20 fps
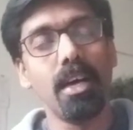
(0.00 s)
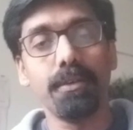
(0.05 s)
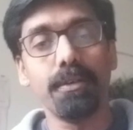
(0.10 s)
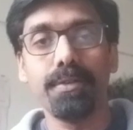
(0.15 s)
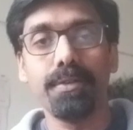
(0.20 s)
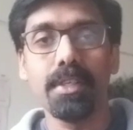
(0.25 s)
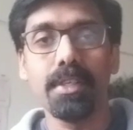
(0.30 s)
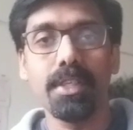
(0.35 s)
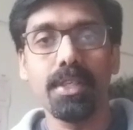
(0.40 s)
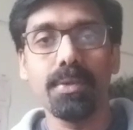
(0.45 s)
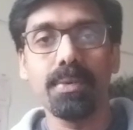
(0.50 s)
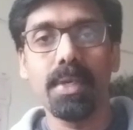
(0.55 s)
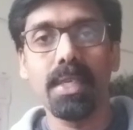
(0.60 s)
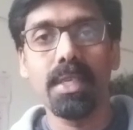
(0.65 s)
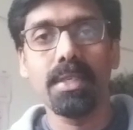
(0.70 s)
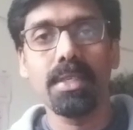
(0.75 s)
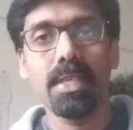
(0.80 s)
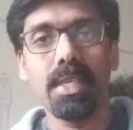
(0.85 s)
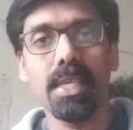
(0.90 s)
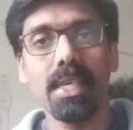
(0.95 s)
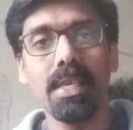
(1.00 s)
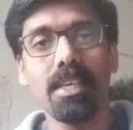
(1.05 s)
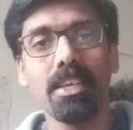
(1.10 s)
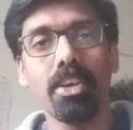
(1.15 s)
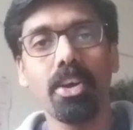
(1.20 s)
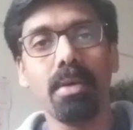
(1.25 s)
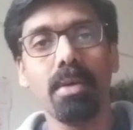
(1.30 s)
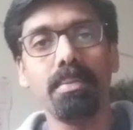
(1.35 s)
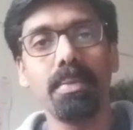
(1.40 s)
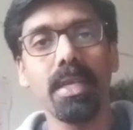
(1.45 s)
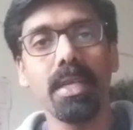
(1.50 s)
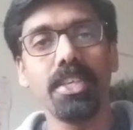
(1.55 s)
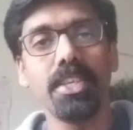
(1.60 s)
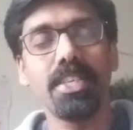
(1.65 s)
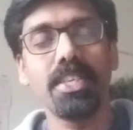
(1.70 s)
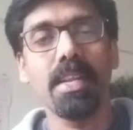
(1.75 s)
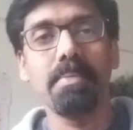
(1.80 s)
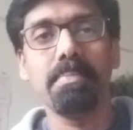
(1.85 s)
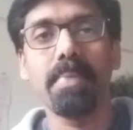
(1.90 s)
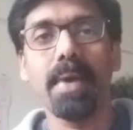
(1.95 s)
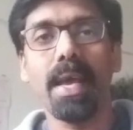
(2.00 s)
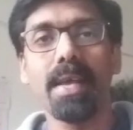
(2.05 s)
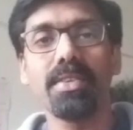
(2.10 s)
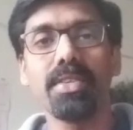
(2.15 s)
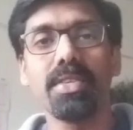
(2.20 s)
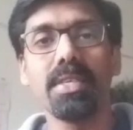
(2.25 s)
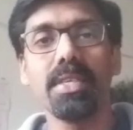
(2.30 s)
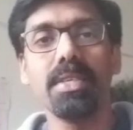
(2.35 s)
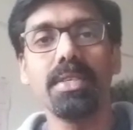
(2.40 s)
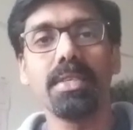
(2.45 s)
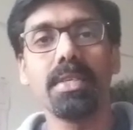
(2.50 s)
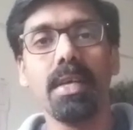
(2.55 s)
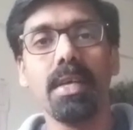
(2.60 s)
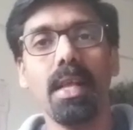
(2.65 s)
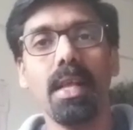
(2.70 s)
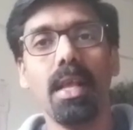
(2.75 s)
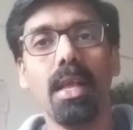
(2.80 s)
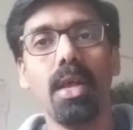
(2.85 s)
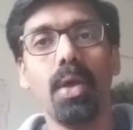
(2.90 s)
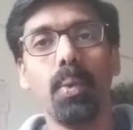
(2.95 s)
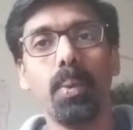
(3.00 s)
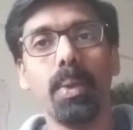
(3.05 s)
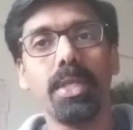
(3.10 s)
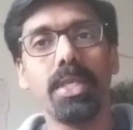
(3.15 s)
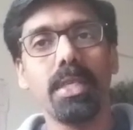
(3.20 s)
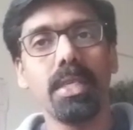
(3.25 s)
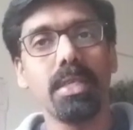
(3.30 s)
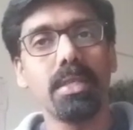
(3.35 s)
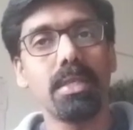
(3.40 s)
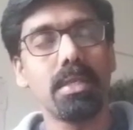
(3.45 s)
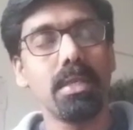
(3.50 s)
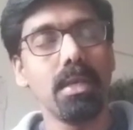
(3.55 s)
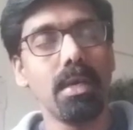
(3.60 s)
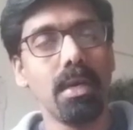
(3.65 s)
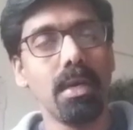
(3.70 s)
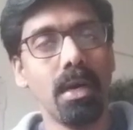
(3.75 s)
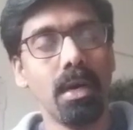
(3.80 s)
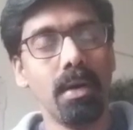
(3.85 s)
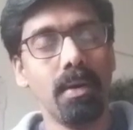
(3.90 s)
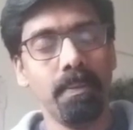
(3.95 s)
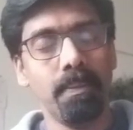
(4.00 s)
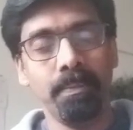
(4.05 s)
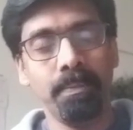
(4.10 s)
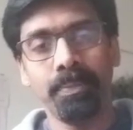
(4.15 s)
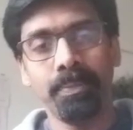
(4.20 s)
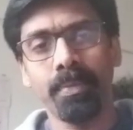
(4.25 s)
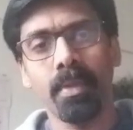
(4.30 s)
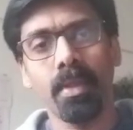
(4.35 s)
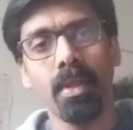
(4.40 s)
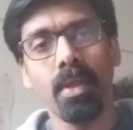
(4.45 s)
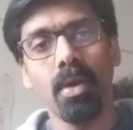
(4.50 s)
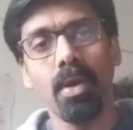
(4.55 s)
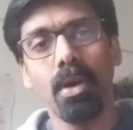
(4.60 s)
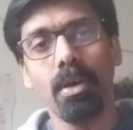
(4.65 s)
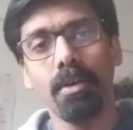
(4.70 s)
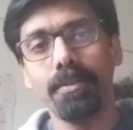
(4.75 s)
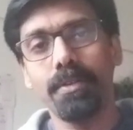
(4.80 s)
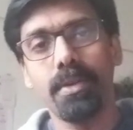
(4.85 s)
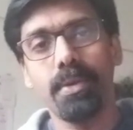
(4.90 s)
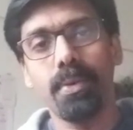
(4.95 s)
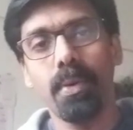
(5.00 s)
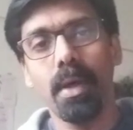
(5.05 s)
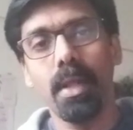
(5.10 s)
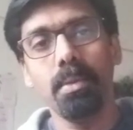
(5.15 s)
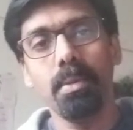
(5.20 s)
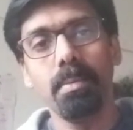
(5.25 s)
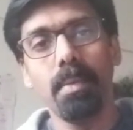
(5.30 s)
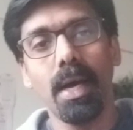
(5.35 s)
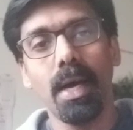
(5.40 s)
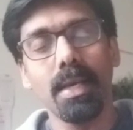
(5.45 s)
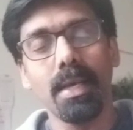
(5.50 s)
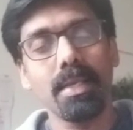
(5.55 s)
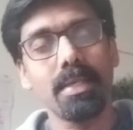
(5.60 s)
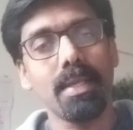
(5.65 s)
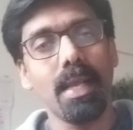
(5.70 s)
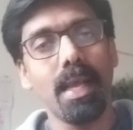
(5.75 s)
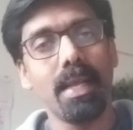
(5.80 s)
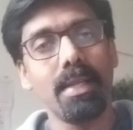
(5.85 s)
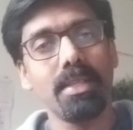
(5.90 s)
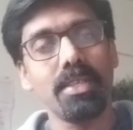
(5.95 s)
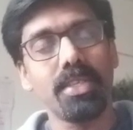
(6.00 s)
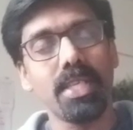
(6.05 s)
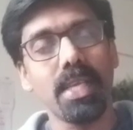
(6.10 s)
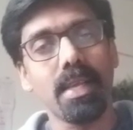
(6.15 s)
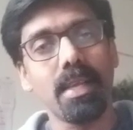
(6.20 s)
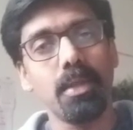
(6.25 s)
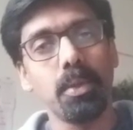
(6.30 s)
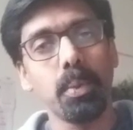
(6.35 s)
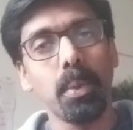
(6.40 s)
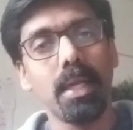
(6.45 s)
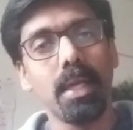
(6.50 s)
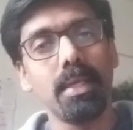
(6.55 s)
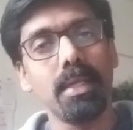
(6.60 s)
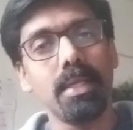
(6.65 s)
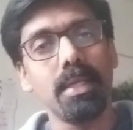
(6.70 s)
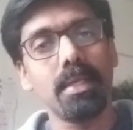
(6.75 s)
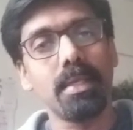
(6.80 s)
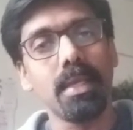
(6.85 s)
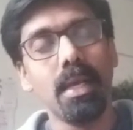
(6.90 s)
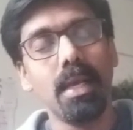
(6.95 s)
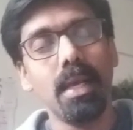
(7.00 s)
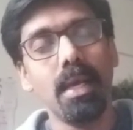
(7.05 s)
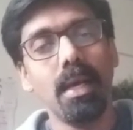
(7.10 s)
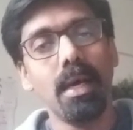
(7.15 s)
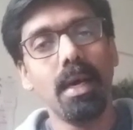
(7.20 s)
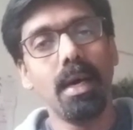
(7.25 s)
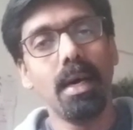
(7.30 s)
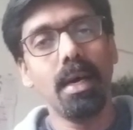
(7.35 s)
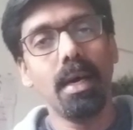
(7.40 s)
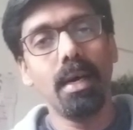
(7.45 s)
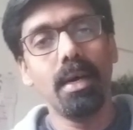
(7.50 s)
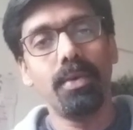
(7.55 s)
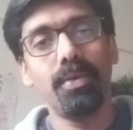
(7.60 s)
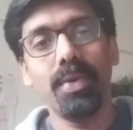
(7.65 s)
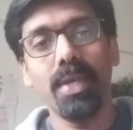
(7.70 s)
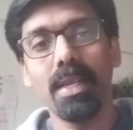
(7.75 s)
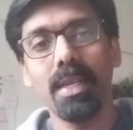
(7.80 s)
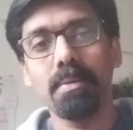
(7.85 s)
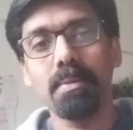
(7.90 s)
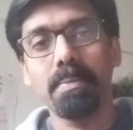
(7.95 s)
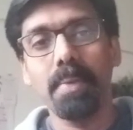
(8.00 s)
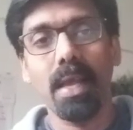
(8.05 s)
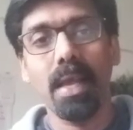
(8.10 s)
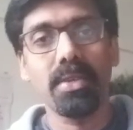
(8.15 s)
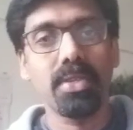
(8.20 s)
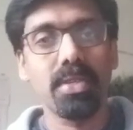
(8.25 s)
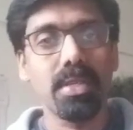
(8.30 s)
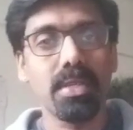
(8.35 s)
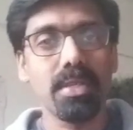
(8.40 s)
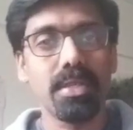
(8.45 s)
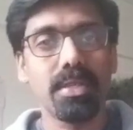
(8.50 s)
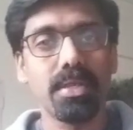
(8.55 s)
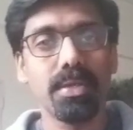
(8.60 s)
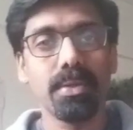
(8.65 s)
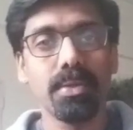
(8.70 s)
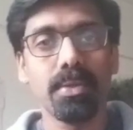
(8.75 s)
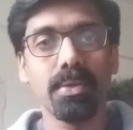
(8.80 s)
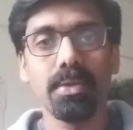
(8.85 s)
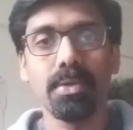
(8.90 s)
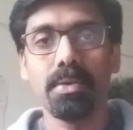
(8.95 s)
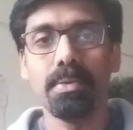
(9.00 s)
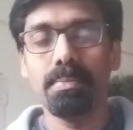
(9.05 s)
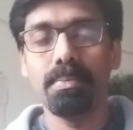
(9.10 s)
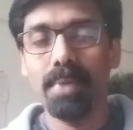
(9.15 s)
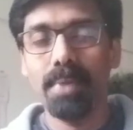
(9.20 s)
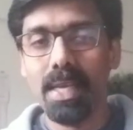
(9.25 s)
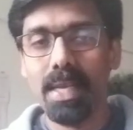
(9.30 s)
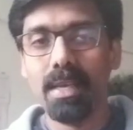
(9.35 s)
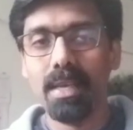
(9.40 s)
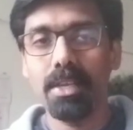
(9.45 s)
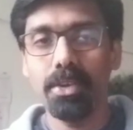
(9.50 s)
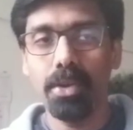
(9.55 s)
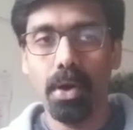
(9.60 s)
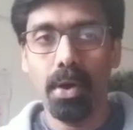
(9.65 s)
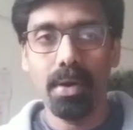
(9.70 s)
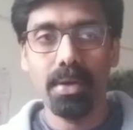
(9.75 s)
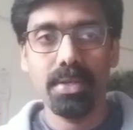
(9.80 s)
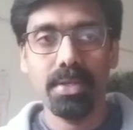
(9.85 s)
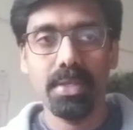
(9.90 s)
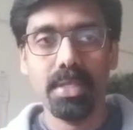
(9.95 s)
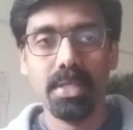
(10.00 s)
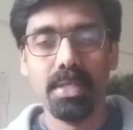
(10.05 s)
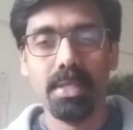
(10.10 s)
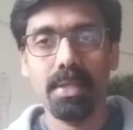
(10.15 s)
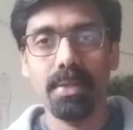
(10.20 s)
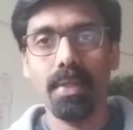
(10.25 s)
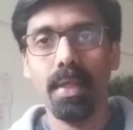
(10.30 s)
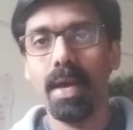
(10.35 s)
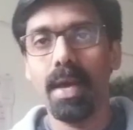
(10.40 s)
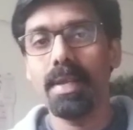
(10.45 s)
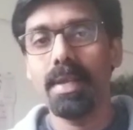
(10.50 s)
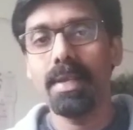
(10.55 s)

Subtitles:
First one is reading comprehension passage, which is of 12 marks, and the second one is reading passage to make notes, that